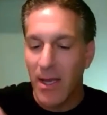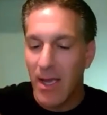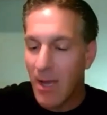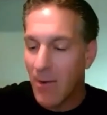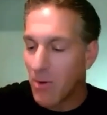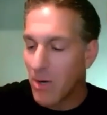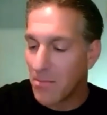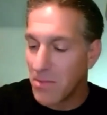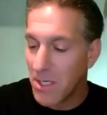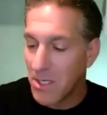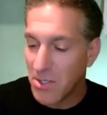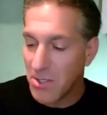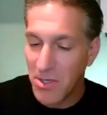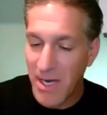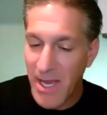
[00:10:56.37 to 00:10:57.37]
And what I'm going to
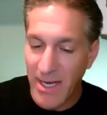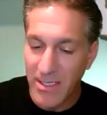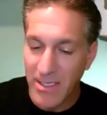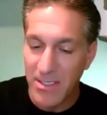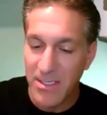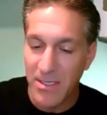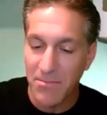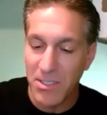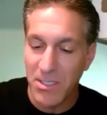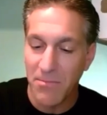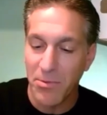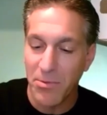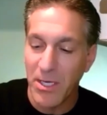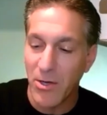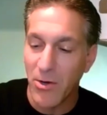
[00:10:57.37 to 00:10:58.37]
do next is I'm
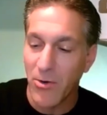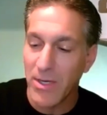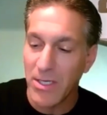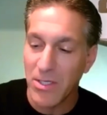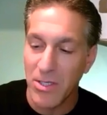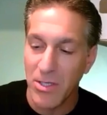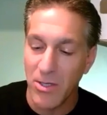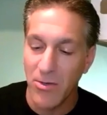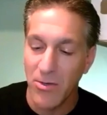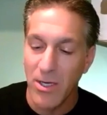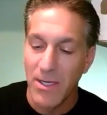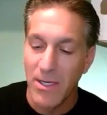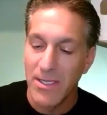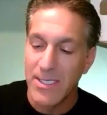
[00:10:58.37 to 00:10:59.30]
simply going to